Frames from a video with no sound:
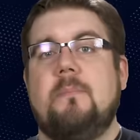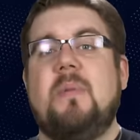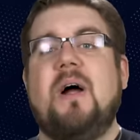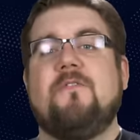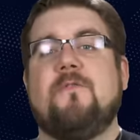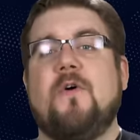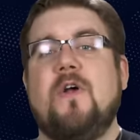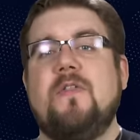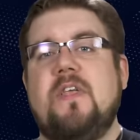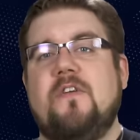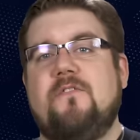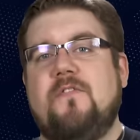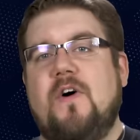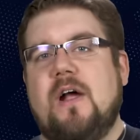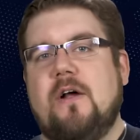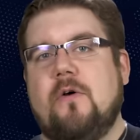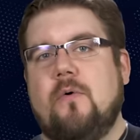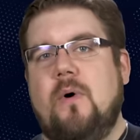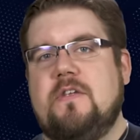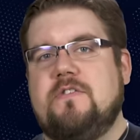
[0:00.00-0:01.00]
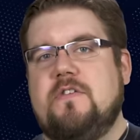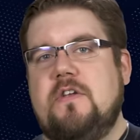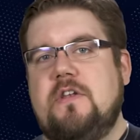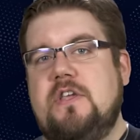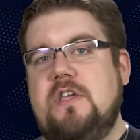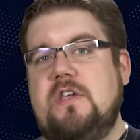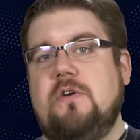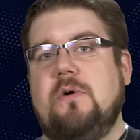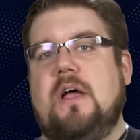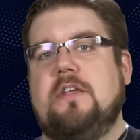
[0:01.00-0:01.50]
My friendly fire question
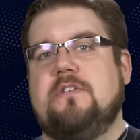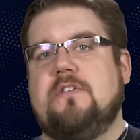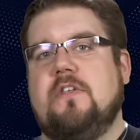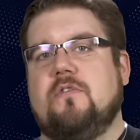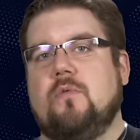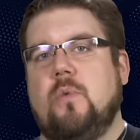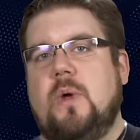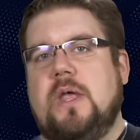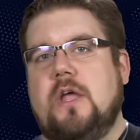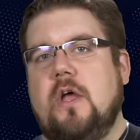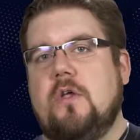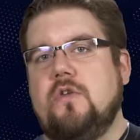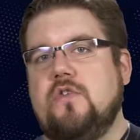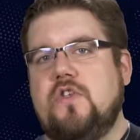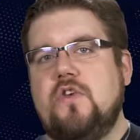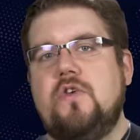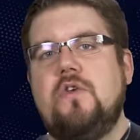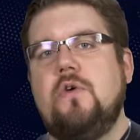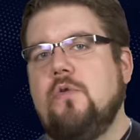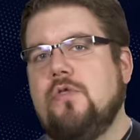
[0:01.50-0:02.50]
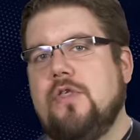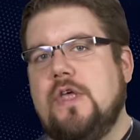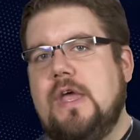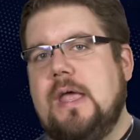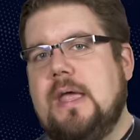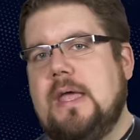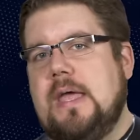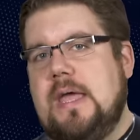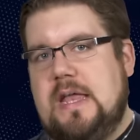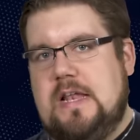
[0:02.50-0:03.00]
to you guys this week. Do you
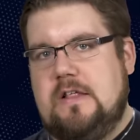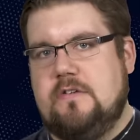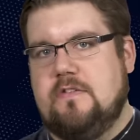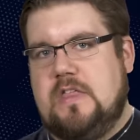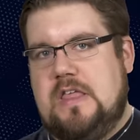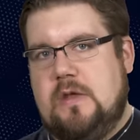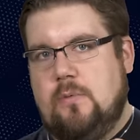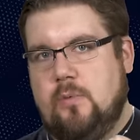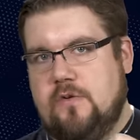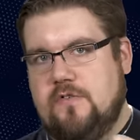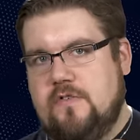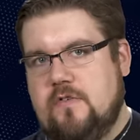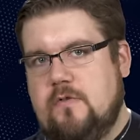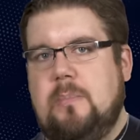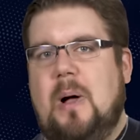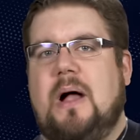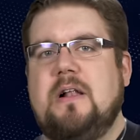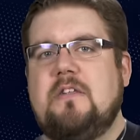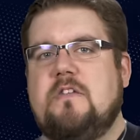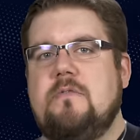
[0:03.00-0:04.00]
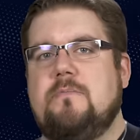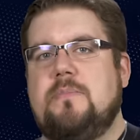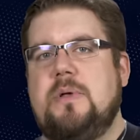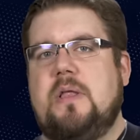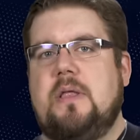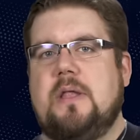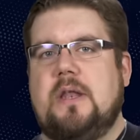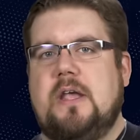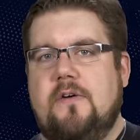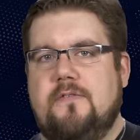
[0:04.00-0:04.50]
think it is the
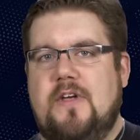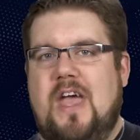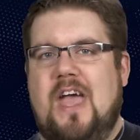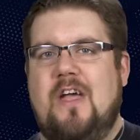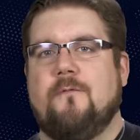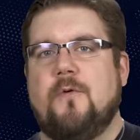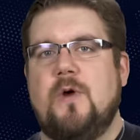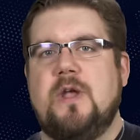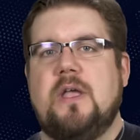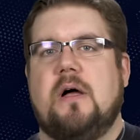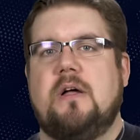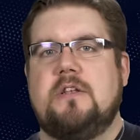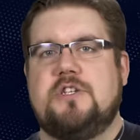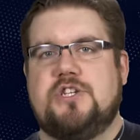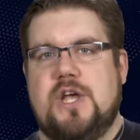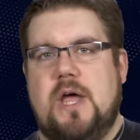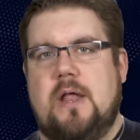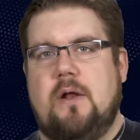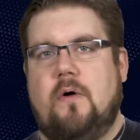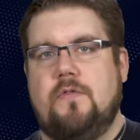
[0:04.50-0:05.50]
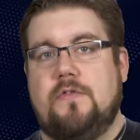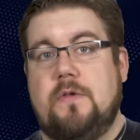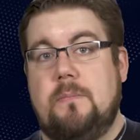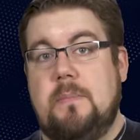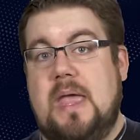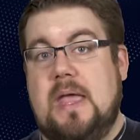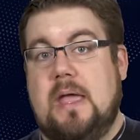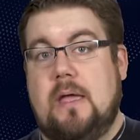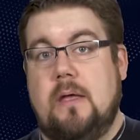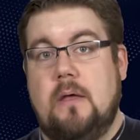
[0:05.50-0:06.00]
responsibility of every gun channel to
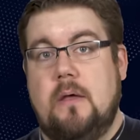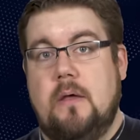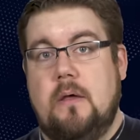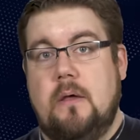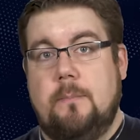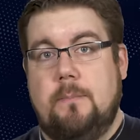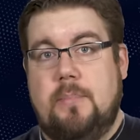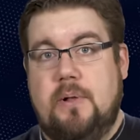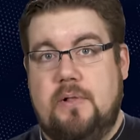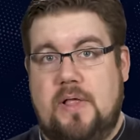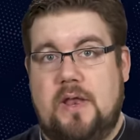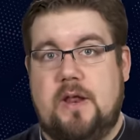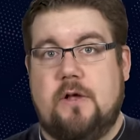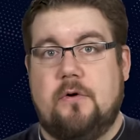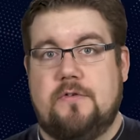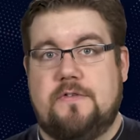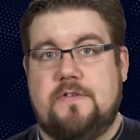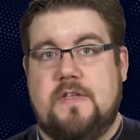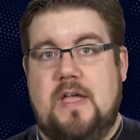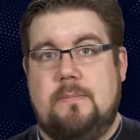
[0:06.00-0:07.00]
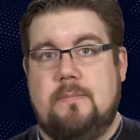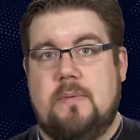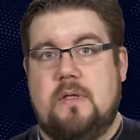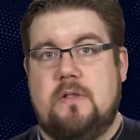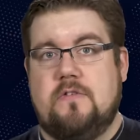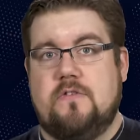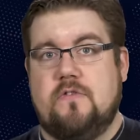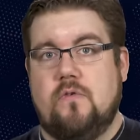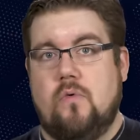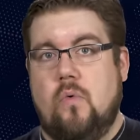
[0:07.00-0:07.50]
make political
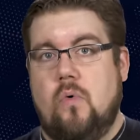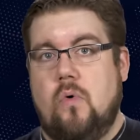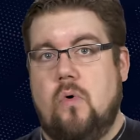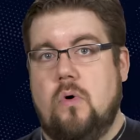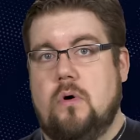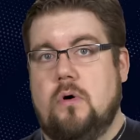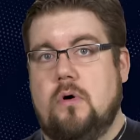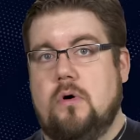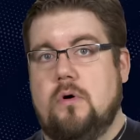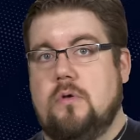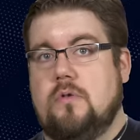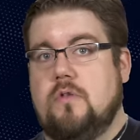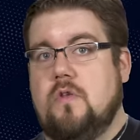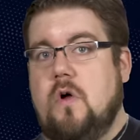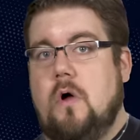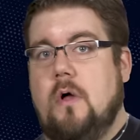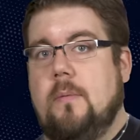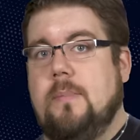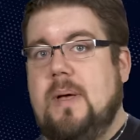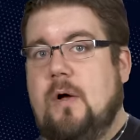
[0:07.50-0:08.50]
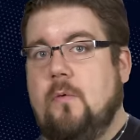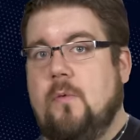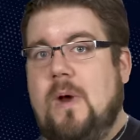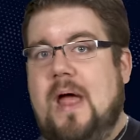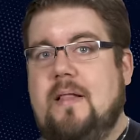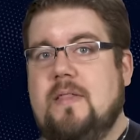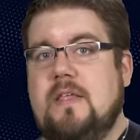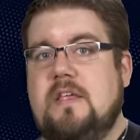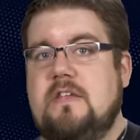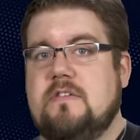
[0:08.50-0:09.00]
statements or talk about
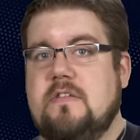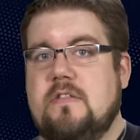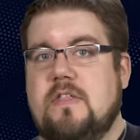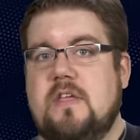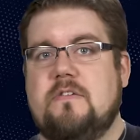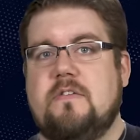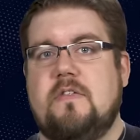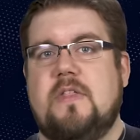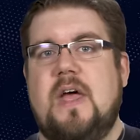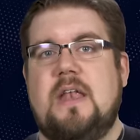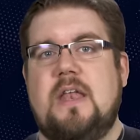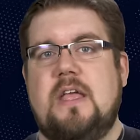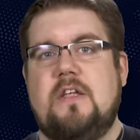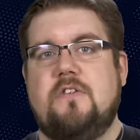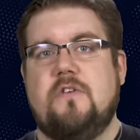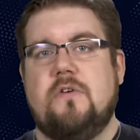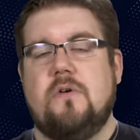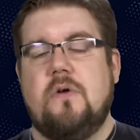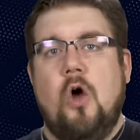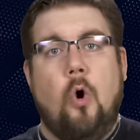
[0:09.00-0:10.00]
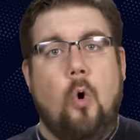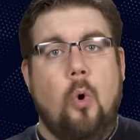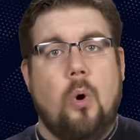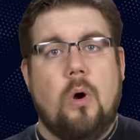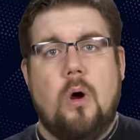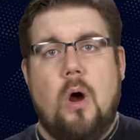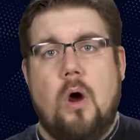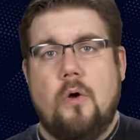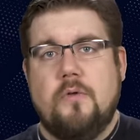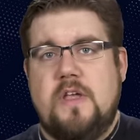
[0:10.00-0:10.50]
rallies and things of that nature?
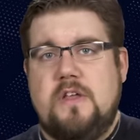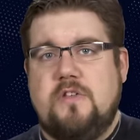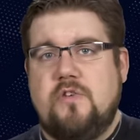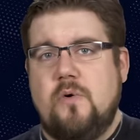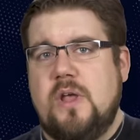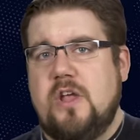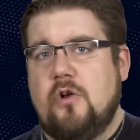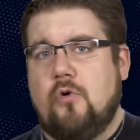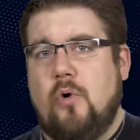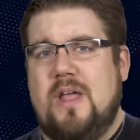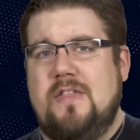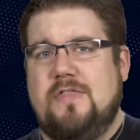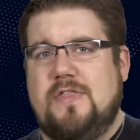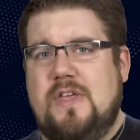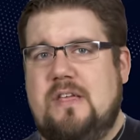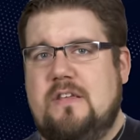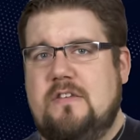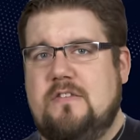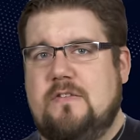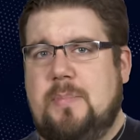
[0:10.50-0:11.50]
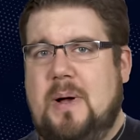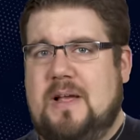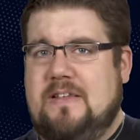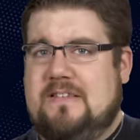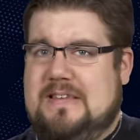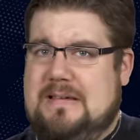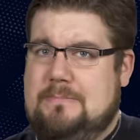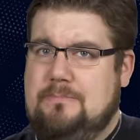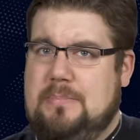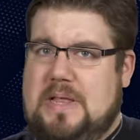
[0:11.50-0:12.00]
Or are they doing great things by
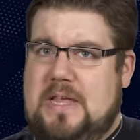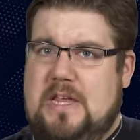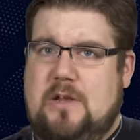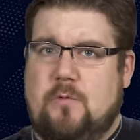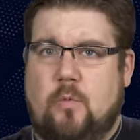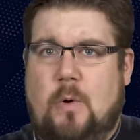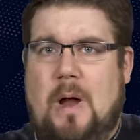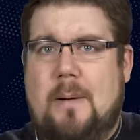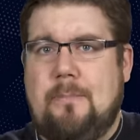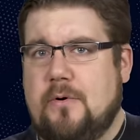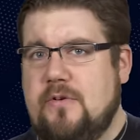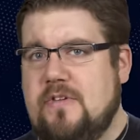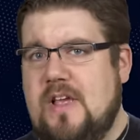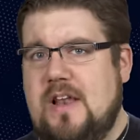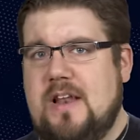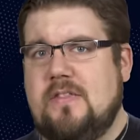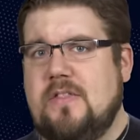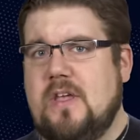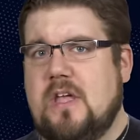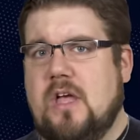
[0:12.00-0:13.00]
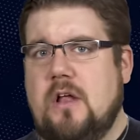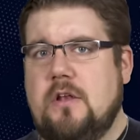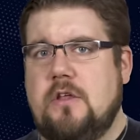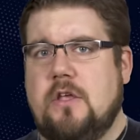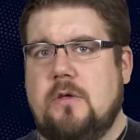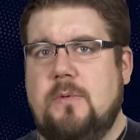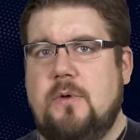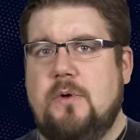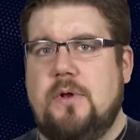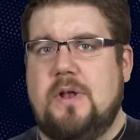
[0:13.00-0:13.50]
simply representing the gun
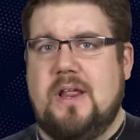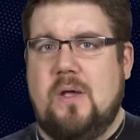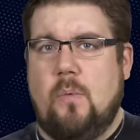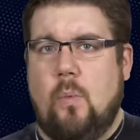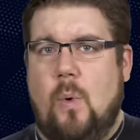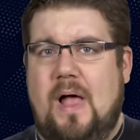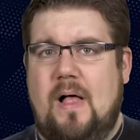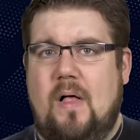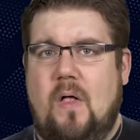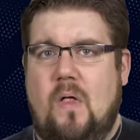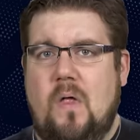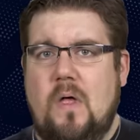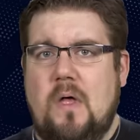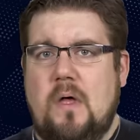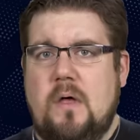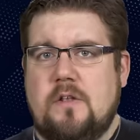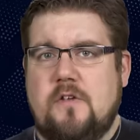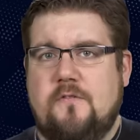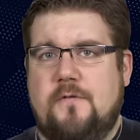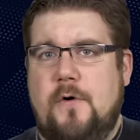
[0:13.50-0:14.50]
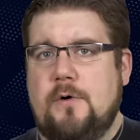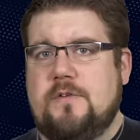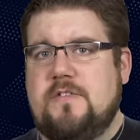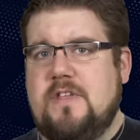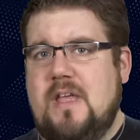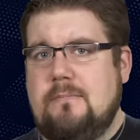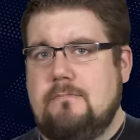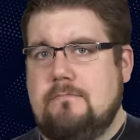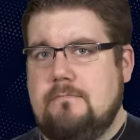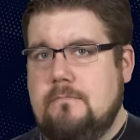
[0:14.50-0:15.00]
community well to
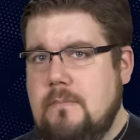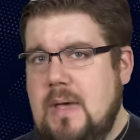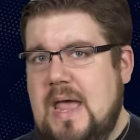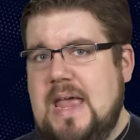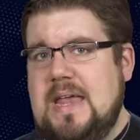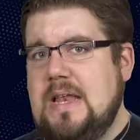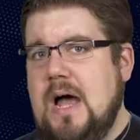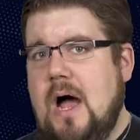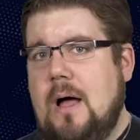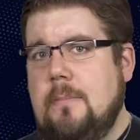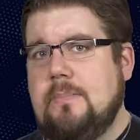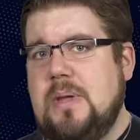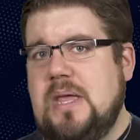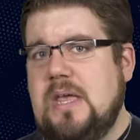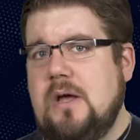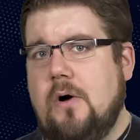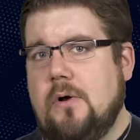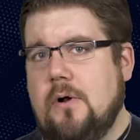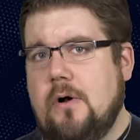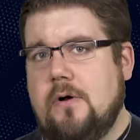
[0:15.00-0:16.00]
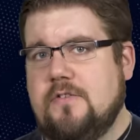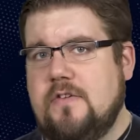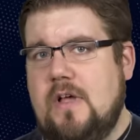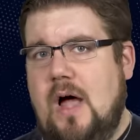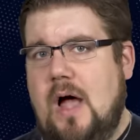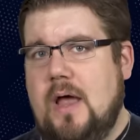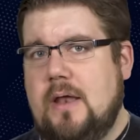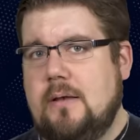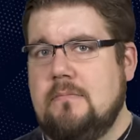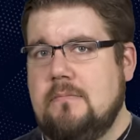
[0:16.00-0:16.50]
folks that may not be on our
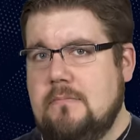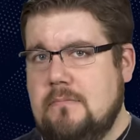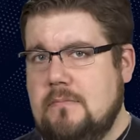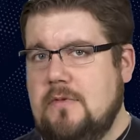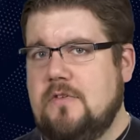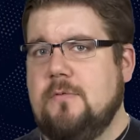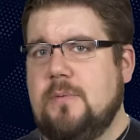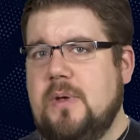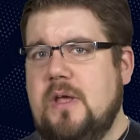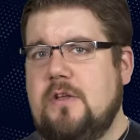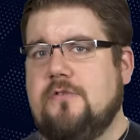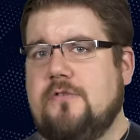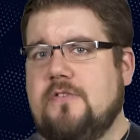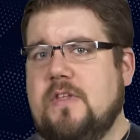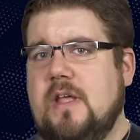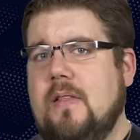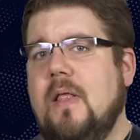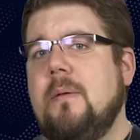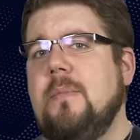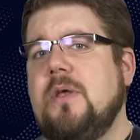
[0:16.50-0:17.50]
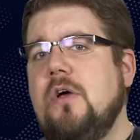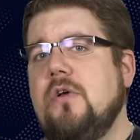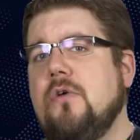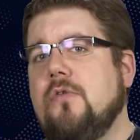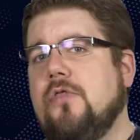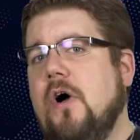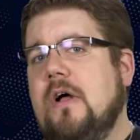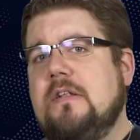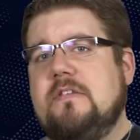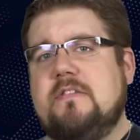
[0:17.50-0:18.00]
side? This will be interesting. Let me know
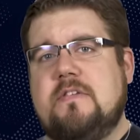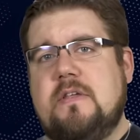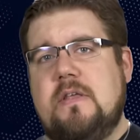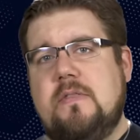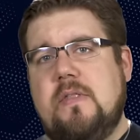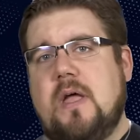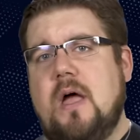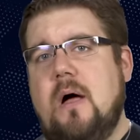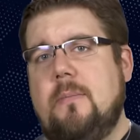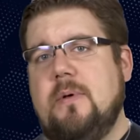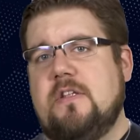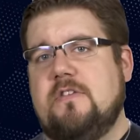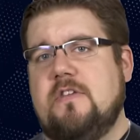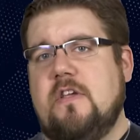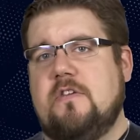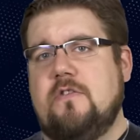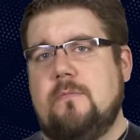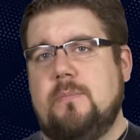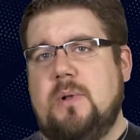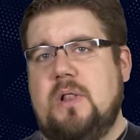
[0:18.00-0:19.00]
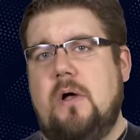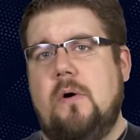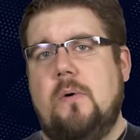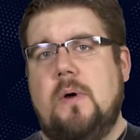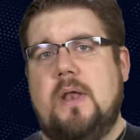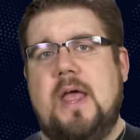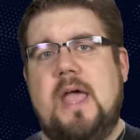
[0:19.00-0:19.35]
your thoughts in the comment section below.